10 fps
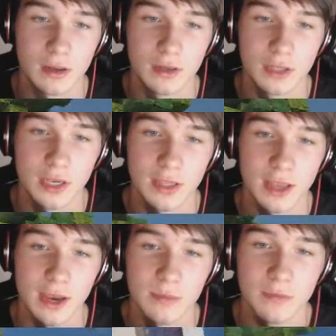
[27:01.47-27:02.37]
check that
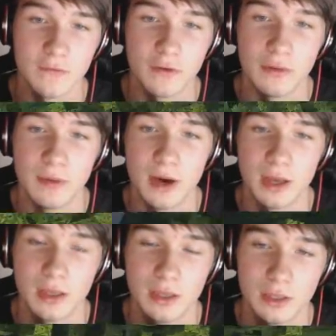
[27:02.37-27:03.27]
out before, but
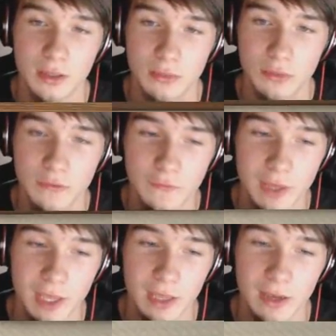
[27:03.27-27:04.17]
the
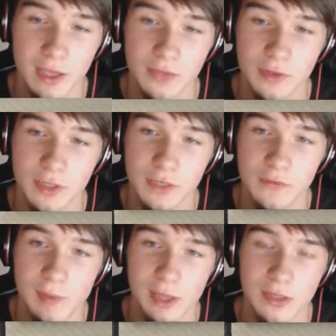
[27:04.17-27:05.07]
roofing, as we could see
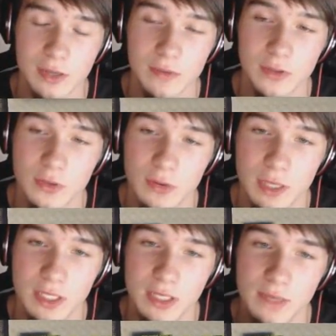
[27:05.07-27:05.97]
from outside, was
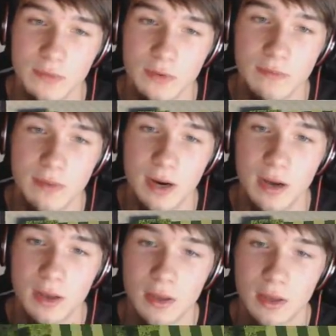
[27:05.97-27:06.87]
quite simple, but
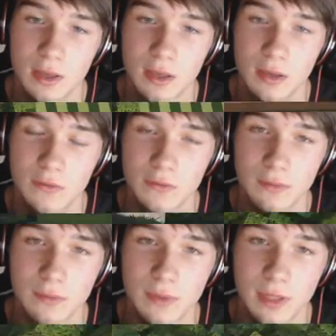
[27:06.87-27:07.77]

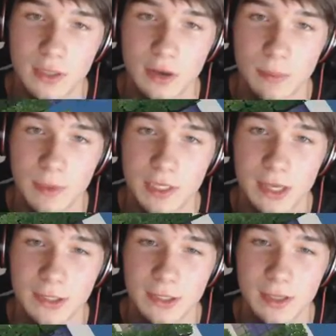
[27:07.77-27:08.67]
from the top it's
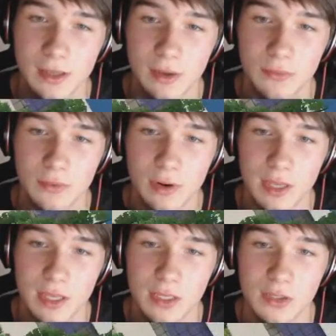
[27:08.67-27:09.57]
actually like
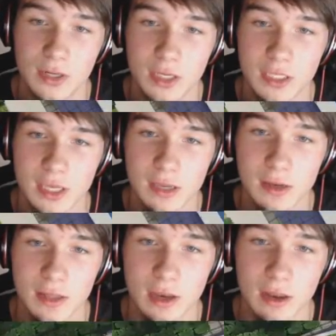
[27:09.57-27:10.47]
really interesting.
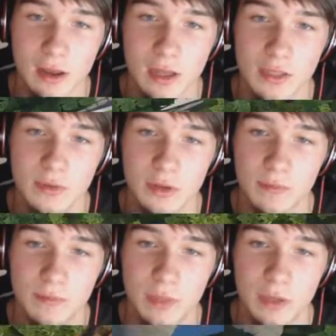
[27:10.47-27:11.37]
Like the lines look
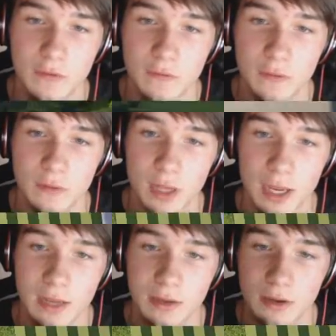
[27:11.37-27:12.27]
beautiful, like,
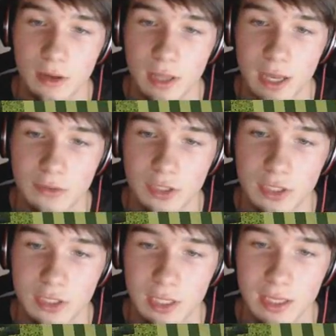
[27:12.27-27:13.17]
you know, like how
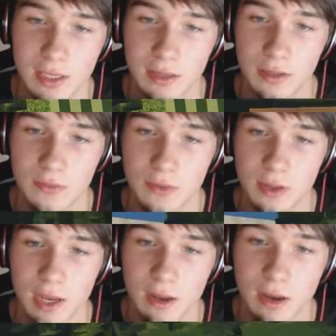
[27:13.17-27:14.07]
sleek and just why
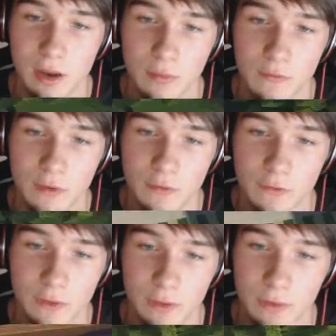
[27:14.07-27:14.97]
they line up with
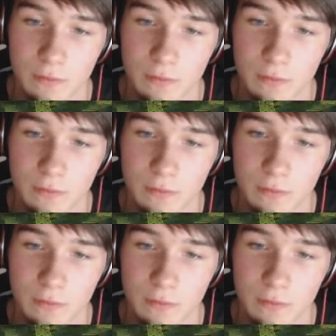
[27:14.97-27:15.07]
everything.